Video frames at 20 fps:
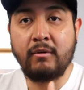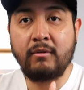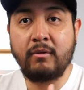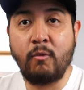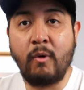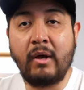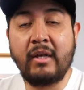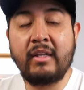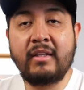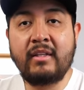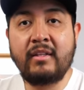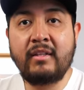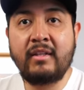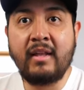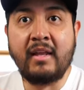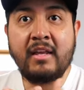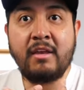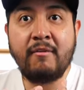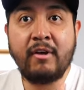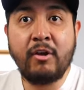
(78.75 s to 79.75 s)

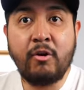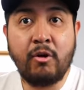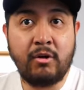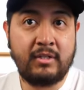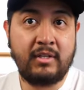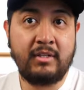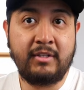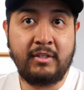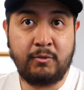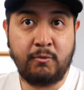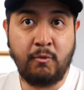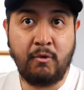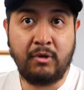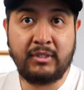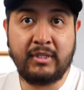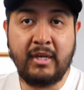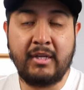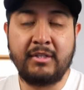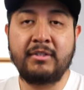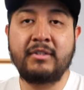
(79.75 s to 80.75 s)
these
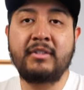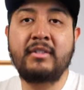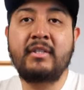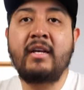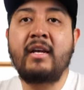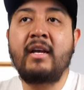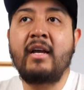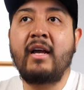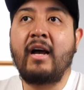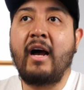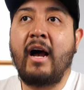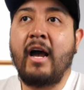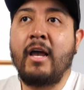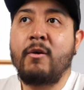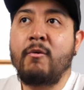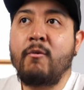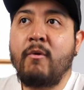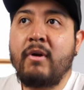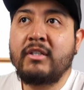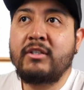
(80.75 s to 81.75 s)
workstations.
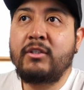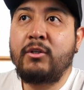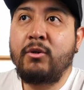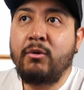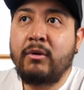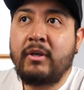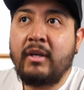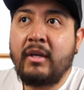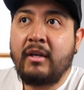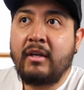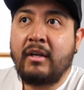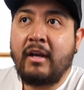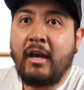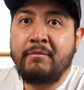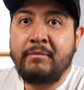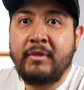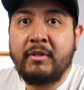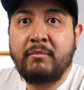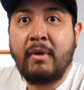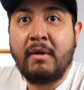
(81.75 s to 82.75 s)

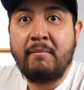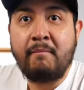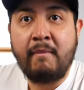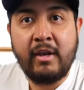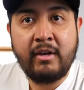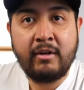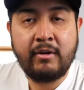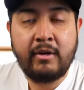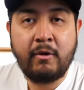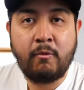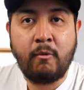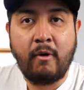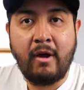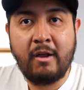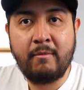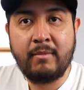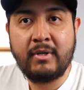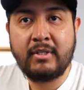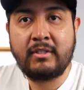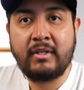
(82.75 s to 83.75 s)
My main
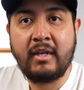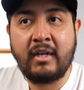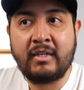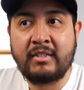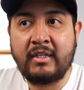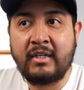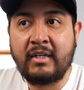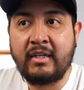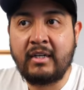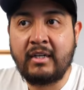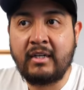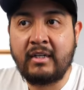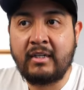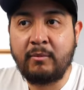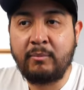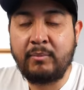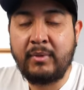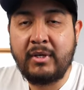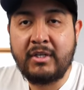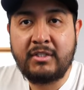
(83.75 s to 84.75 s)
requirements as
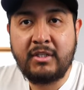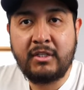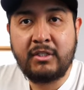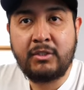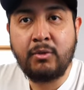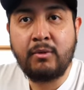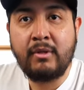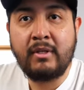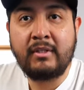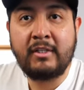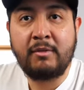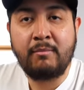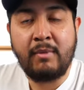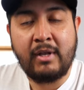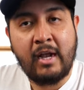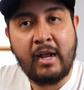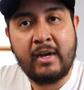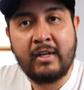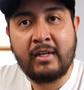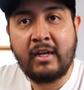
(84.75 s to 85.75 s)
a PhD student in
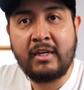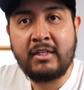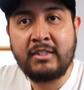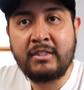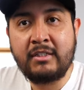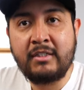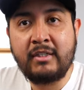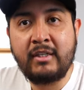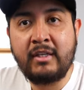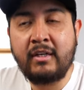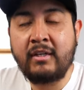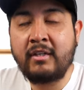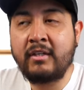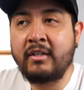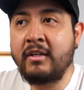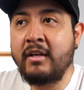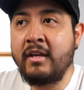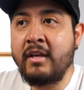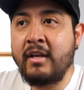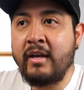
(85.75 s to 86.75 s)
mechanical
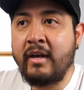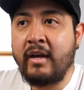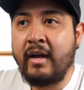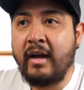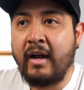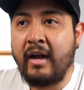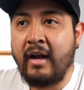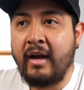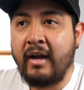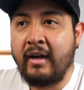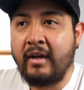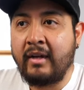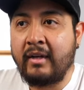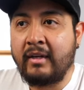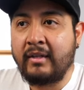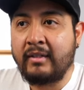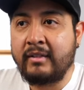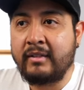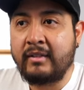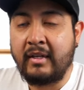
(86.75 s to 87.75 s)
engineering
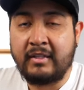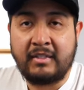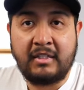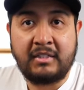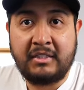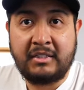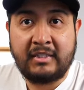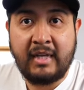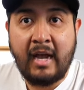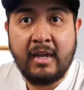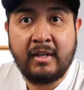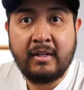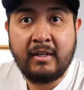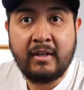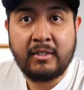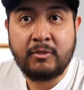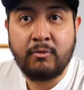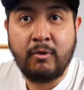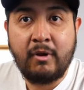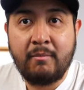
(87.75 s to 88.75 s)
and as a designer
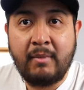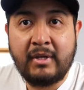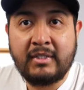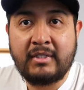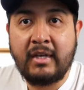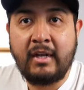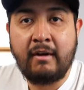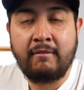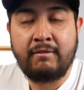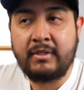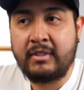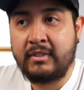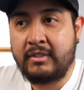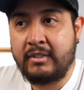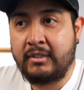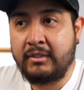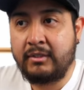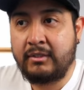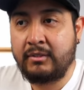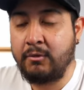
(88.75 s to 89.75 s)
as well myself
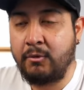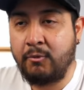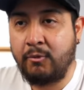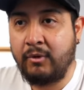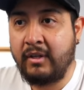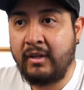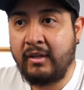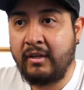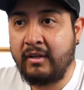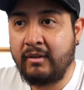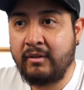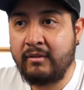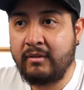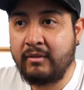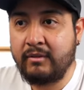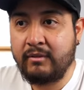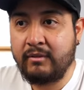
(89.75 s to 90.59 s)
since already,